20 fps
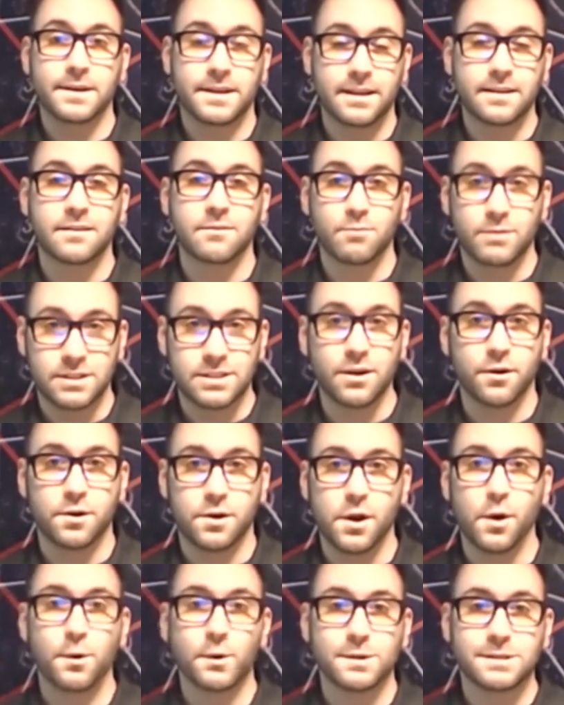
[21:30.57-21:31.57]
we
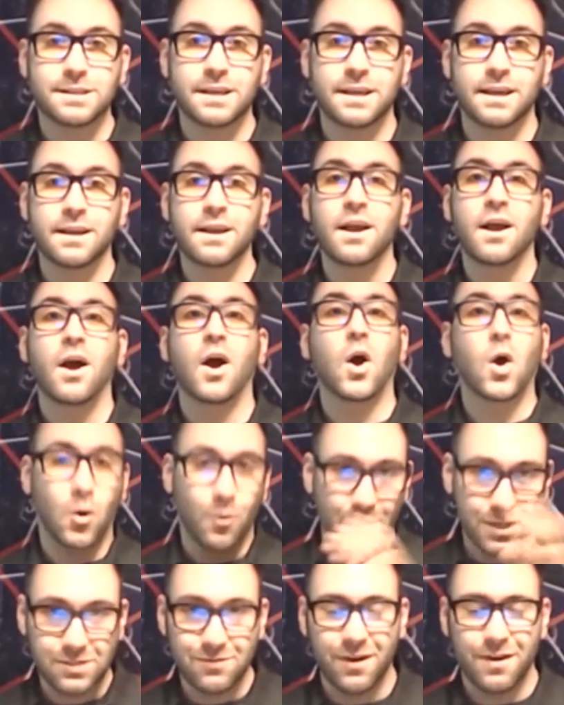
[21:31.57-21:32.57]
started noticing a
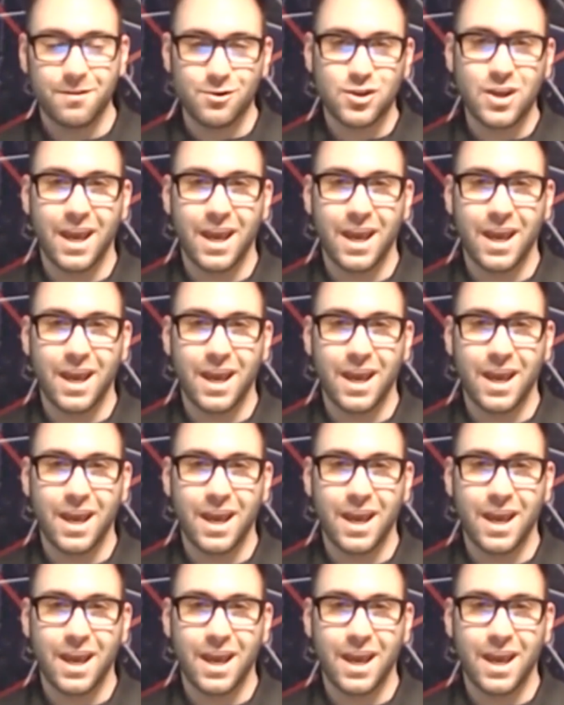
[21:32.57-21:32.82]
whole bunch of other